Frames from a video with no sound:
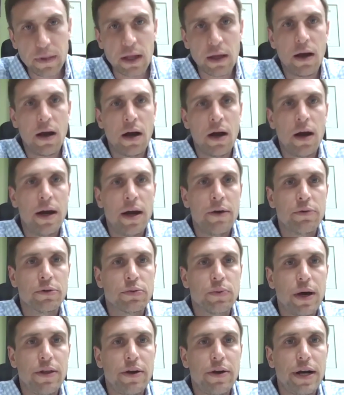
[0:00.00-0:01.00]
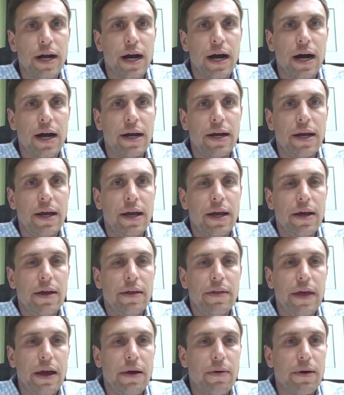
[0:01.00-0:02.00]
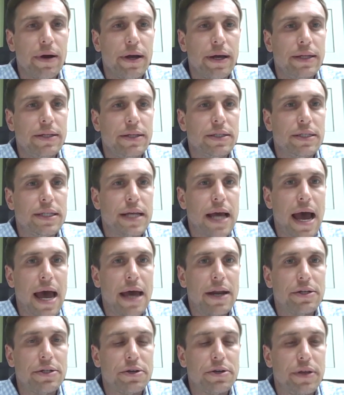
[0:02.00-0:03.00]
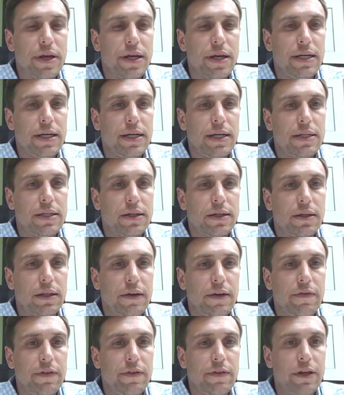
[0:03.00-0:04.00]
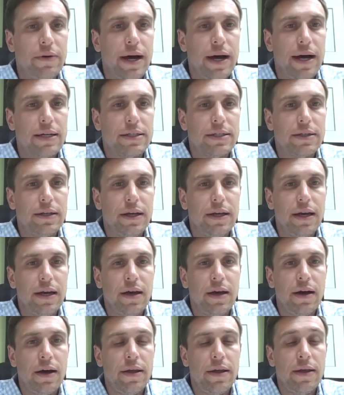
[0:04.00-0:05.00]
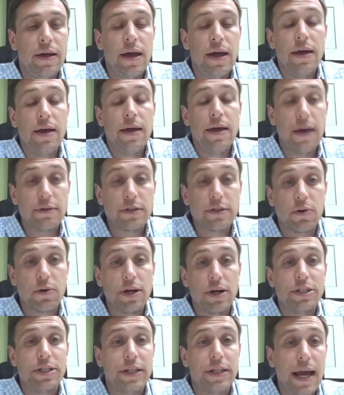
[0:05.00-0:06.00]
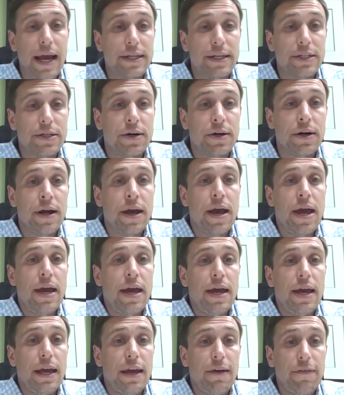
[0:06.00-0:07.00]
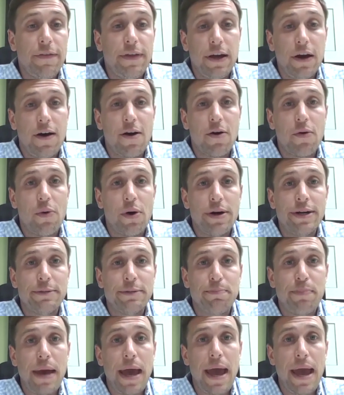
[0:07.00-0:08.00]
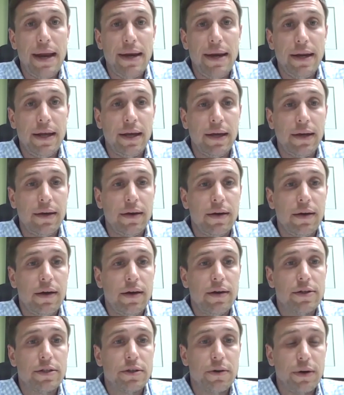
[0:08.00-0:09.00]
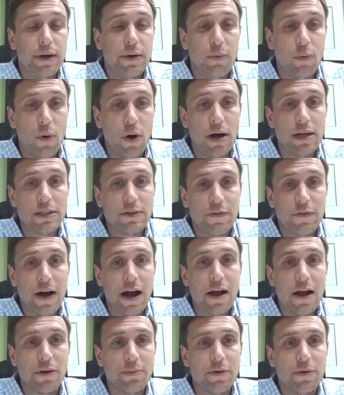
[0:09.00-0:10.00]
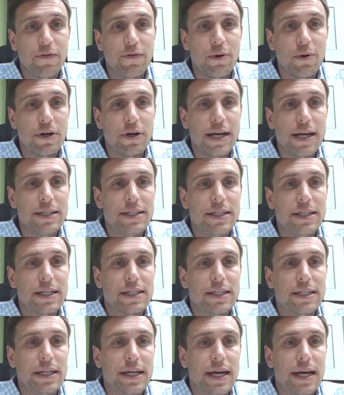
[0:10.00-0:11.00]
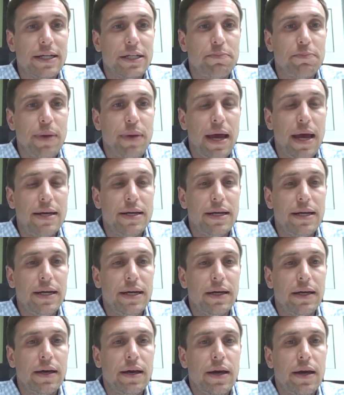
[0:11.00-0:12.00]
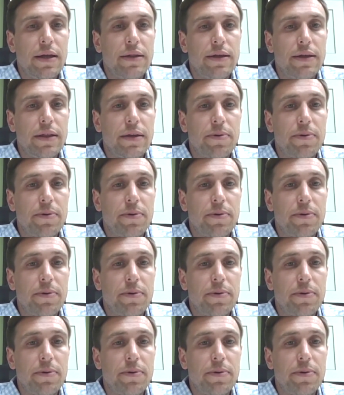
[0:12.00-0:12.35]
And it was whether or not they were in status or they needed to leave the U.S. That was the question to answer. If the R1 is pending, so it was filed before day 60 and is pending, then the